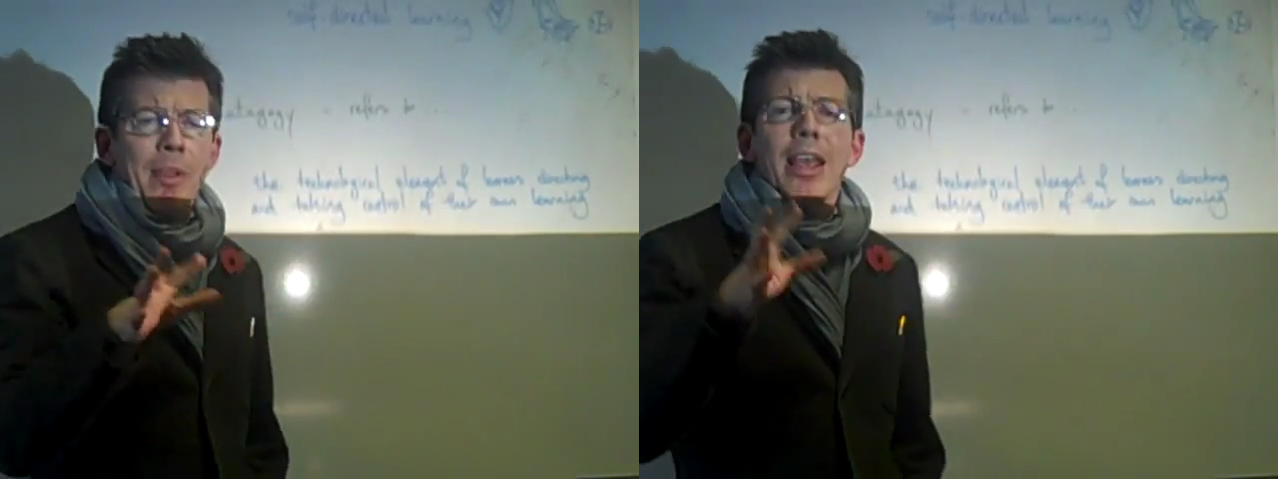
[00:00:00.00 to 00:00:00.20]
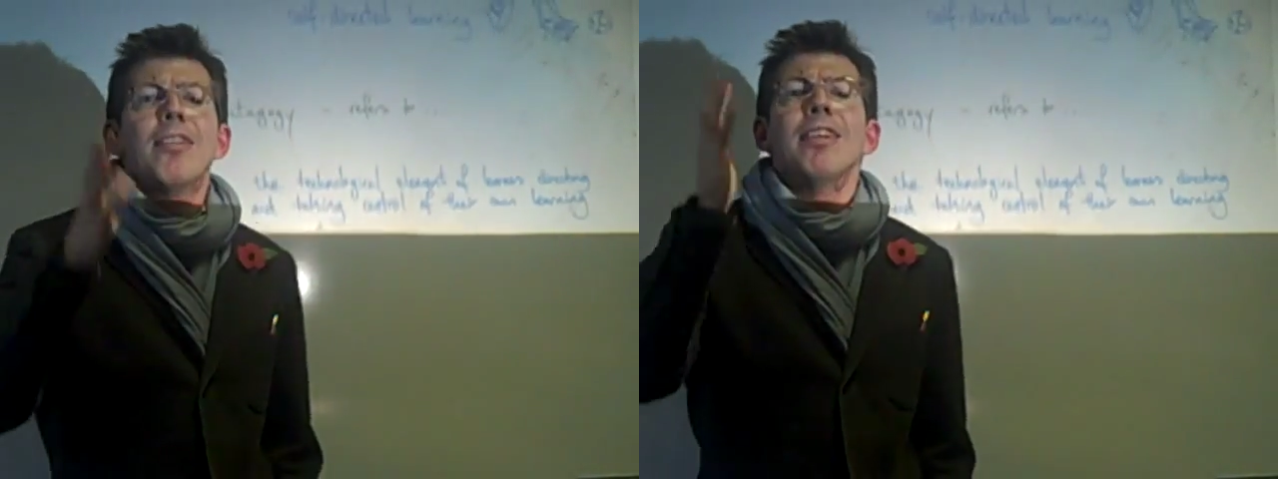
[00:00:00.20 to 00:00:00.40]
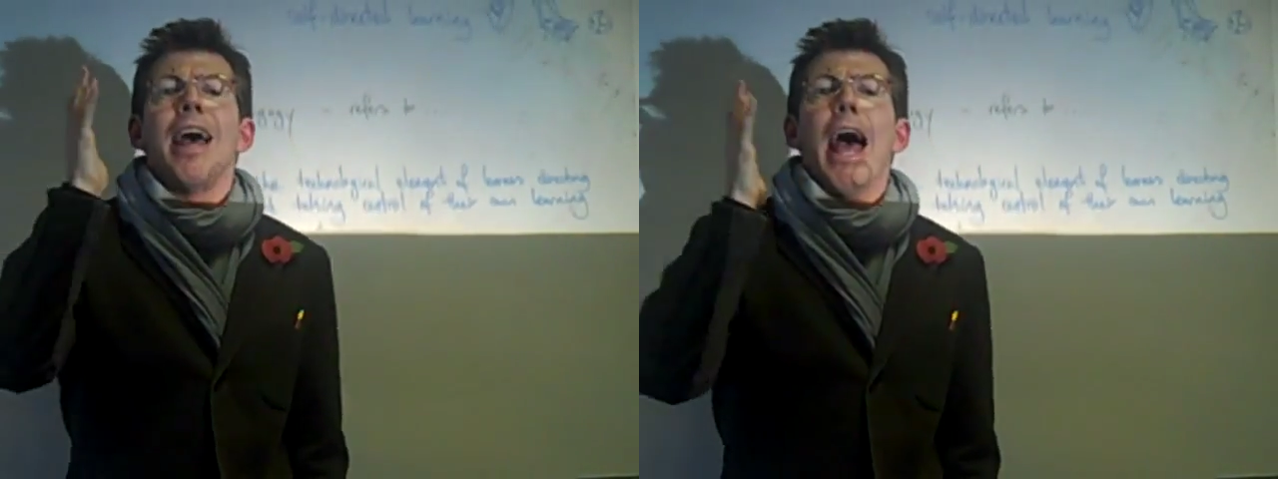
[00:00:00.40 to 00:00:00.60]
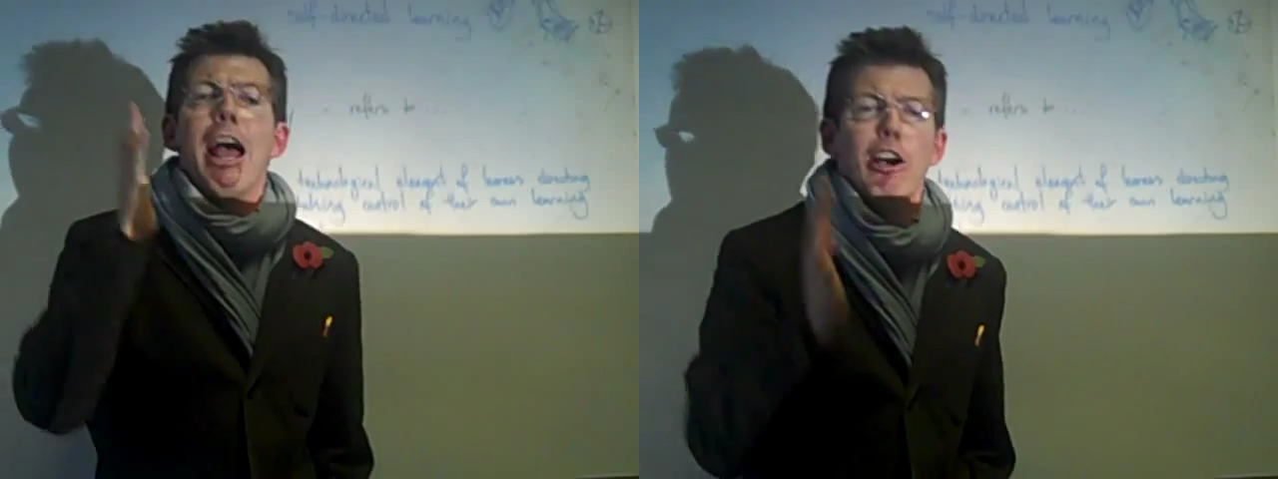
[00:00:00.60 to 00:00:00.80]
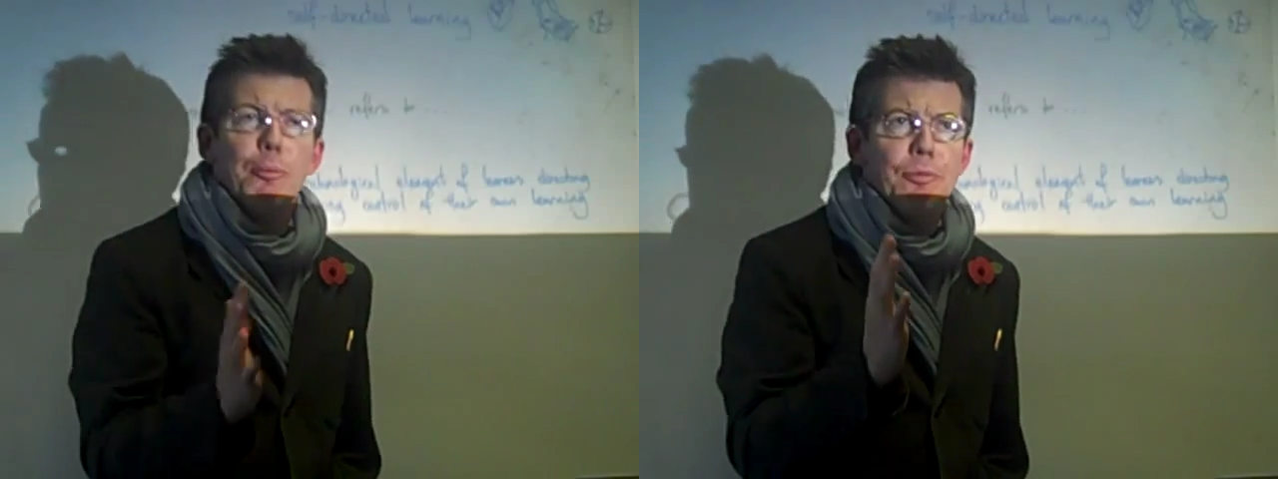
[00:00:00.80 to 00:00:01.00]
Is it
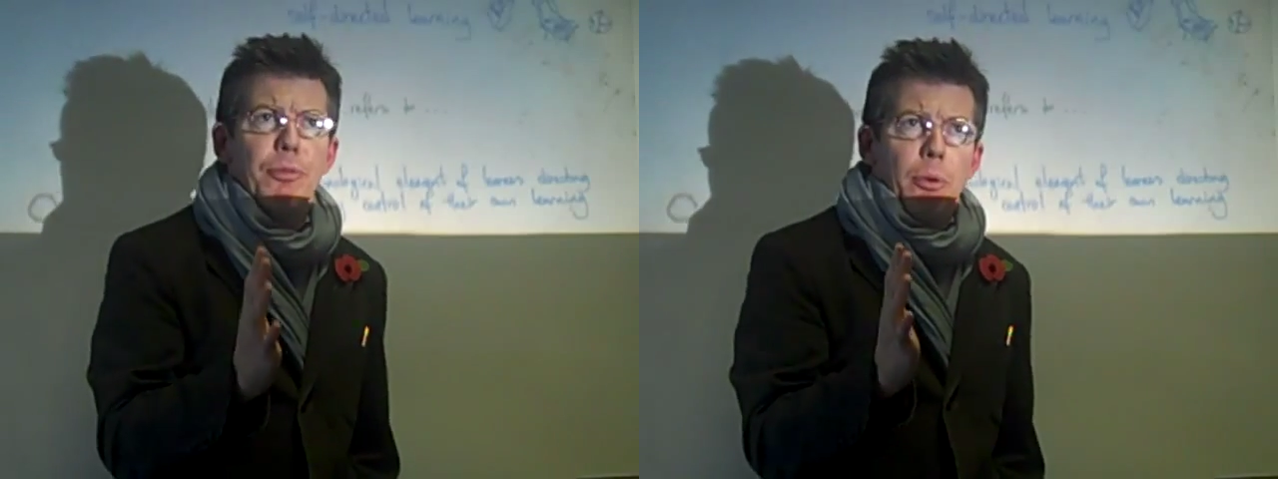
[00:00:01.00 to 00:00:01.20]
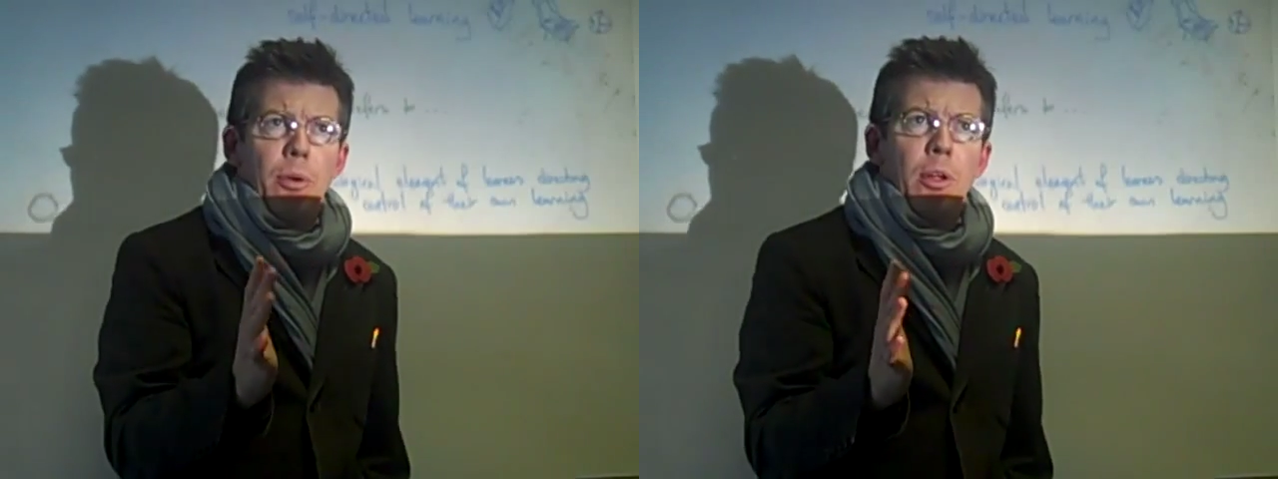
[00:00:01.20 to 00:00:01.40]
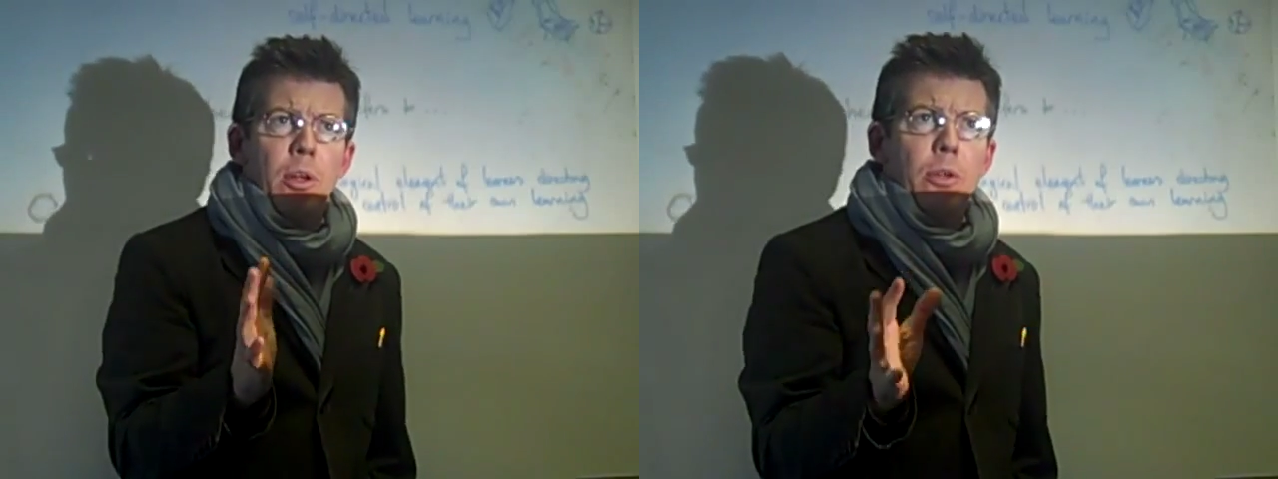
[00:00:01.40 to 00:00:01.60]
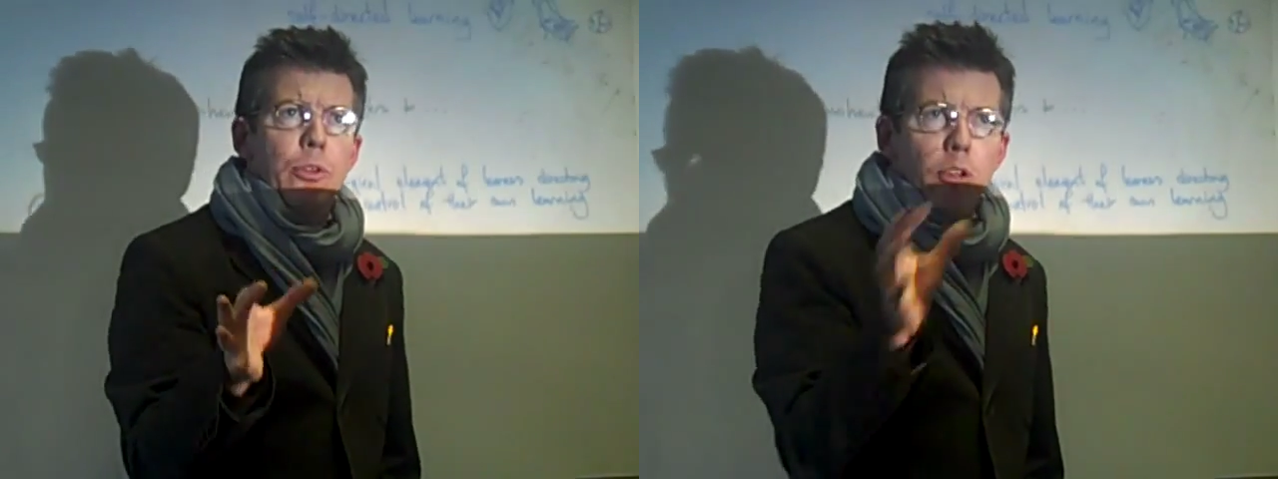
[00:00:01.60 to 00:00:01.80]
helpful to